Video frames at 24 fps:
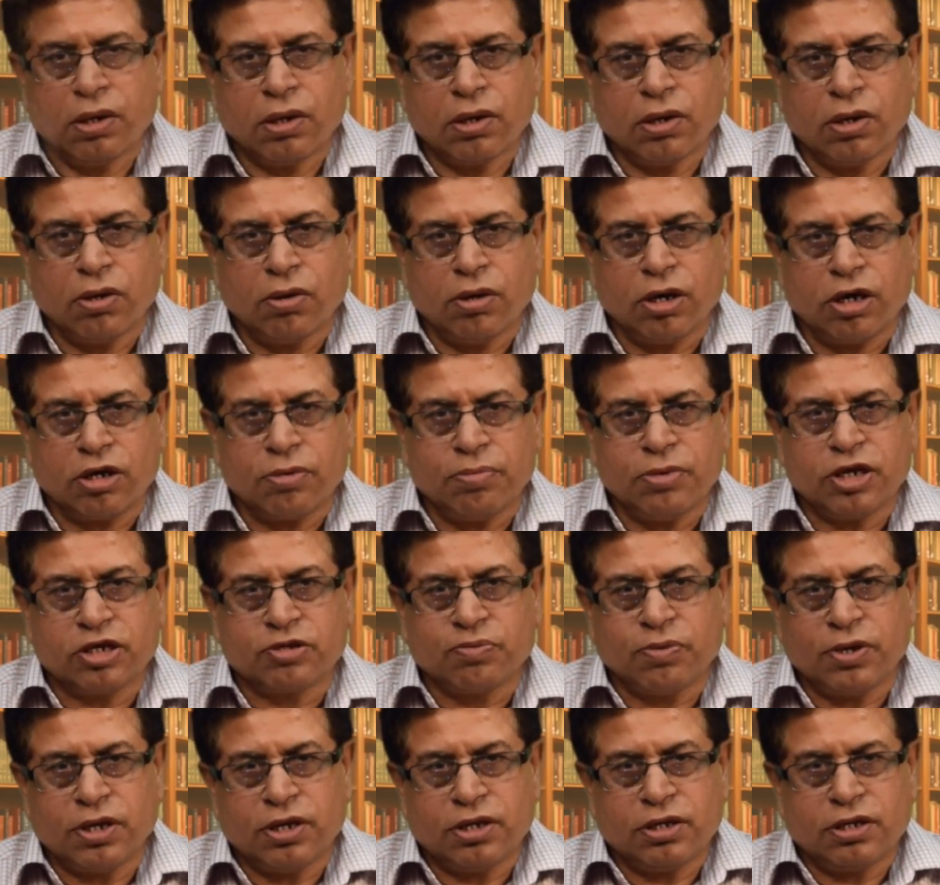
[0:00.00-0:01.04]
Now let me
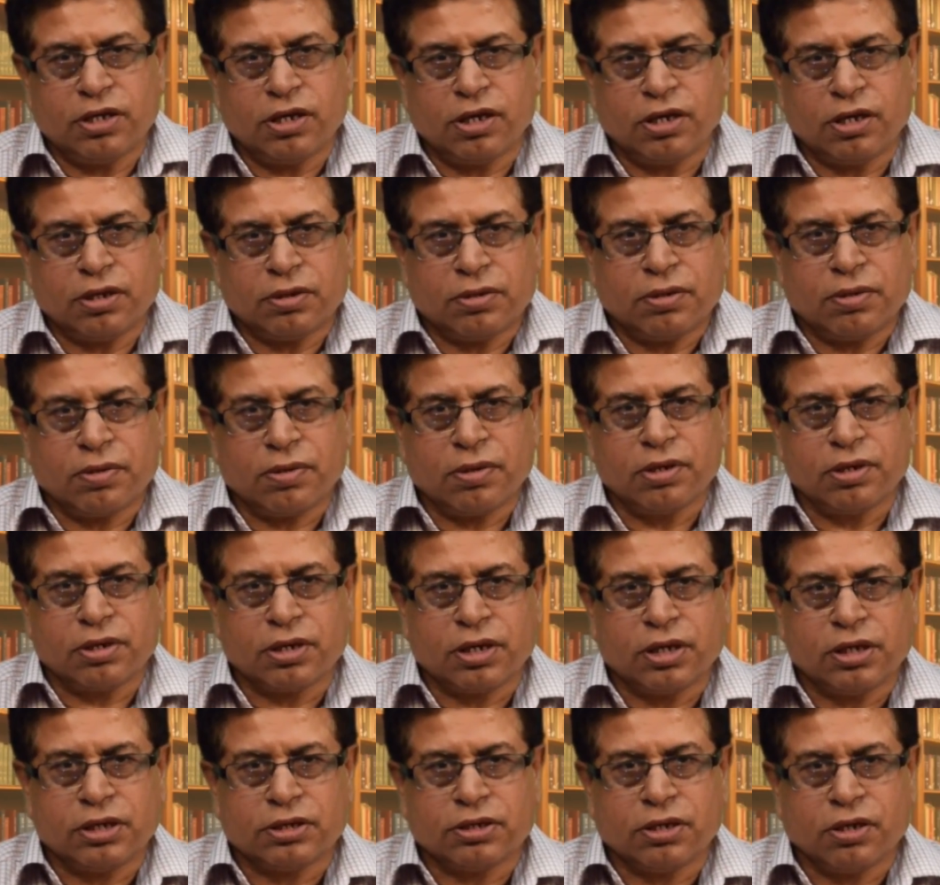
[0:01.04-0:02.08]
explain the
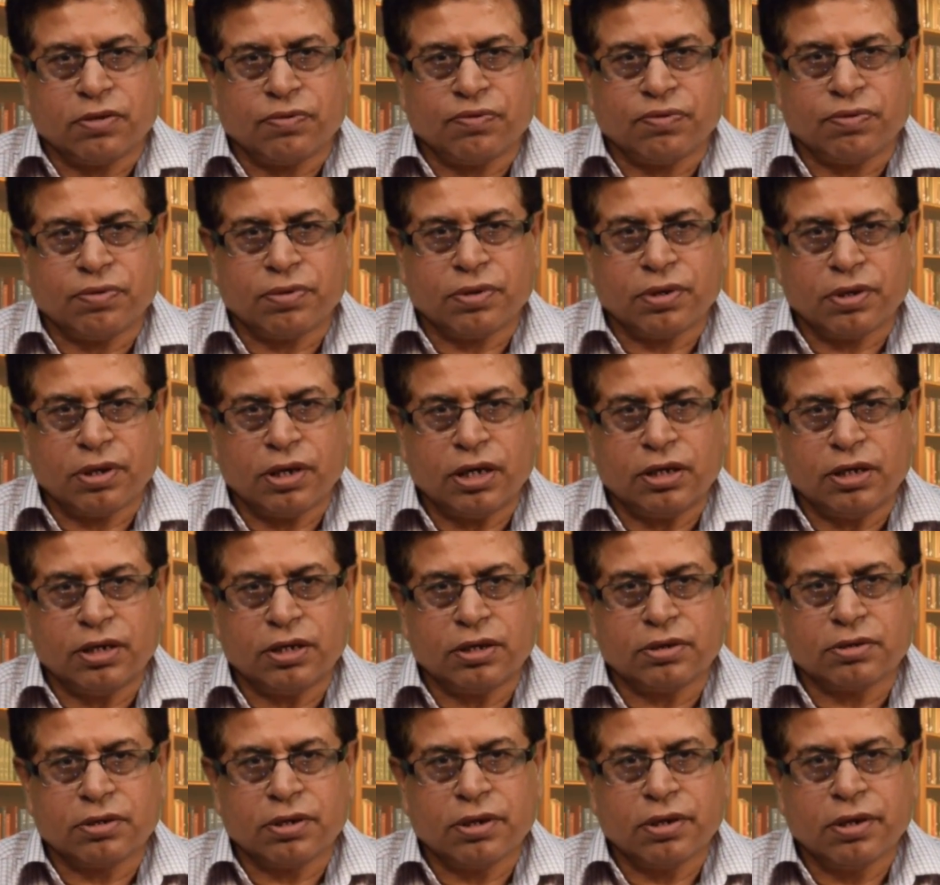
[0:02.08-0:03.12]
details of
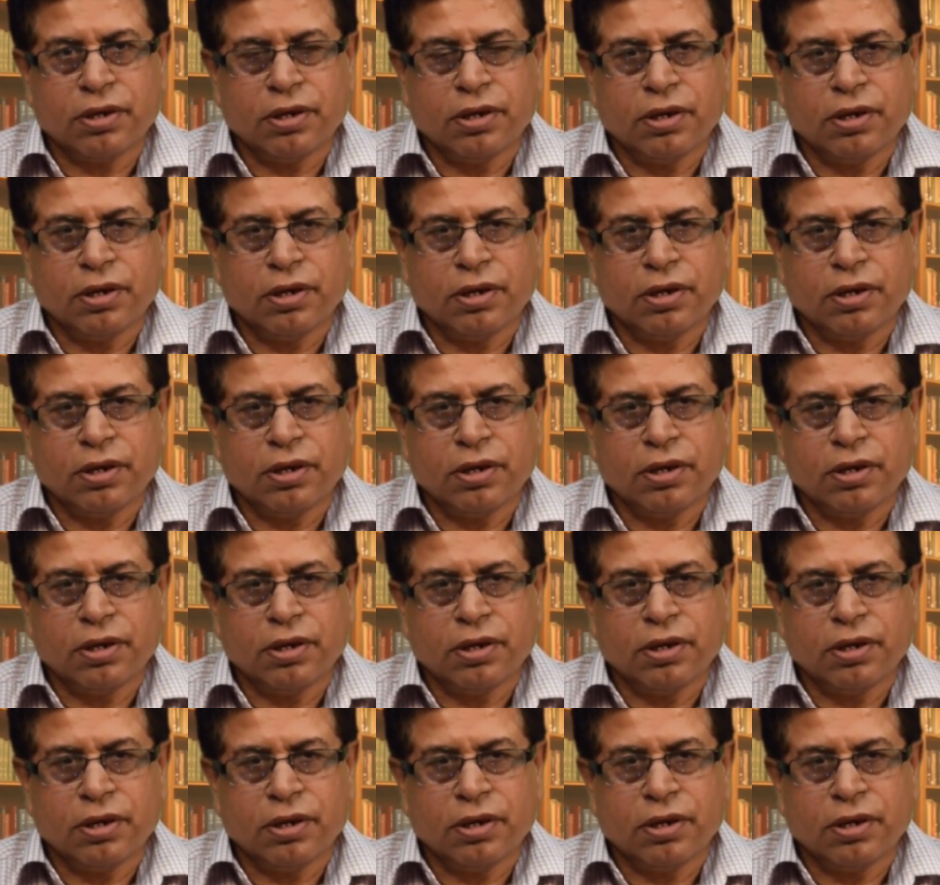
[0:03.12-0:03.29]
headings